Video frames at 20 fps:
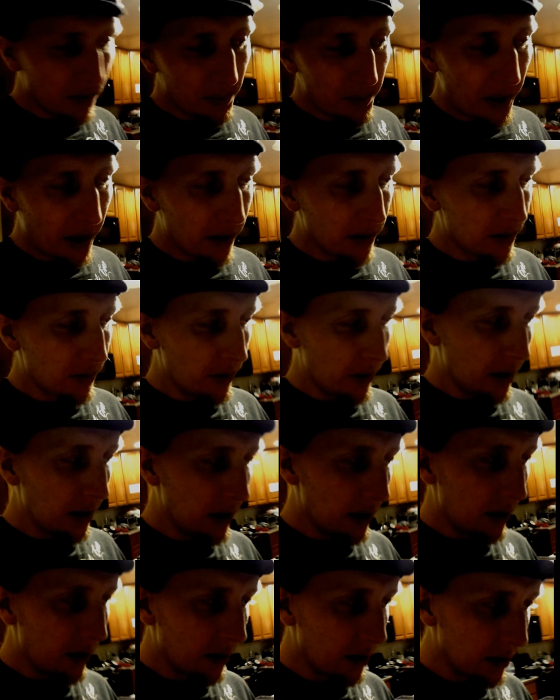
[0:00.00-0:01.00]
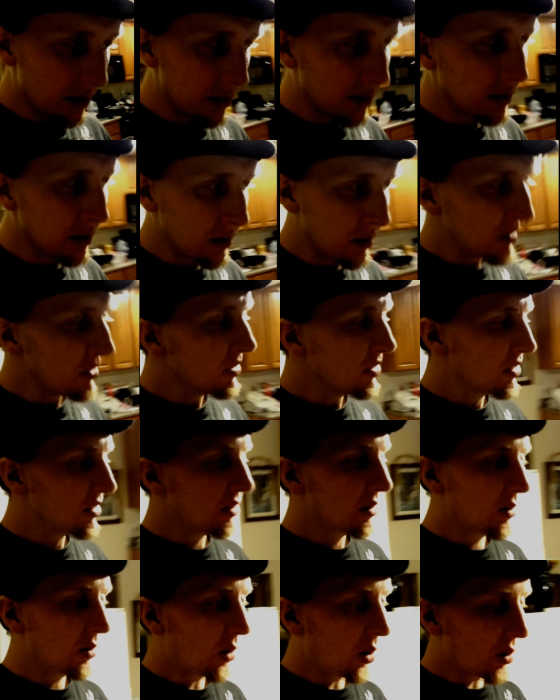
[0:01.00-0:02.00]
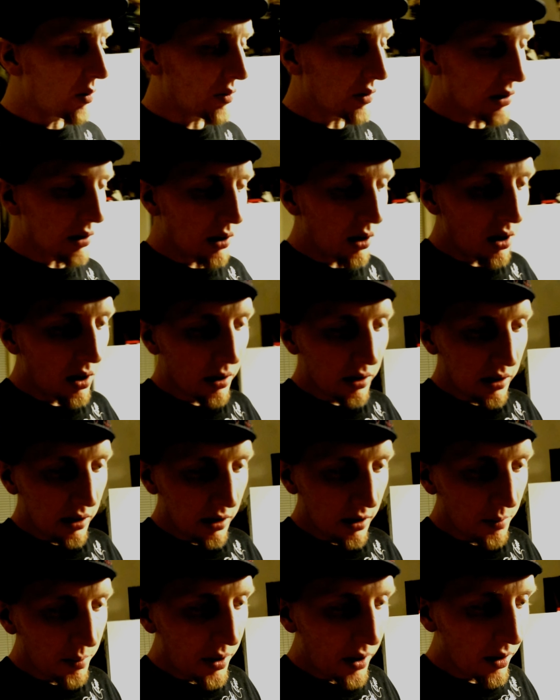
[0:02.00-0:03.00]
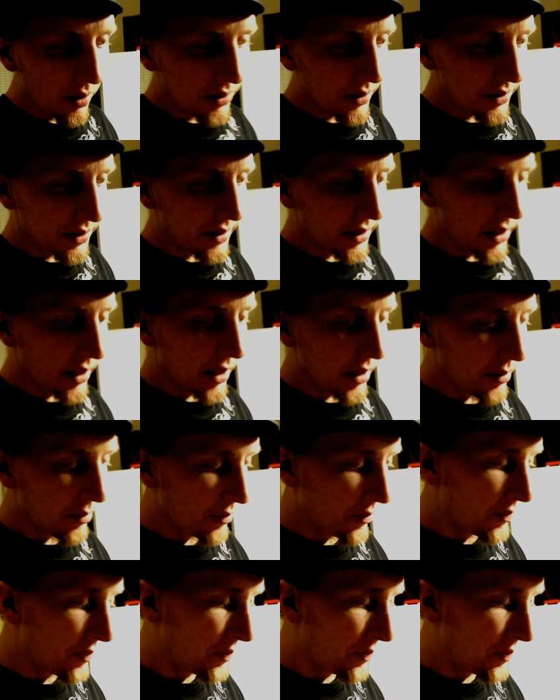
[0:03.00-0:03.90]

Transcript: about 3 years, overclocking about the same.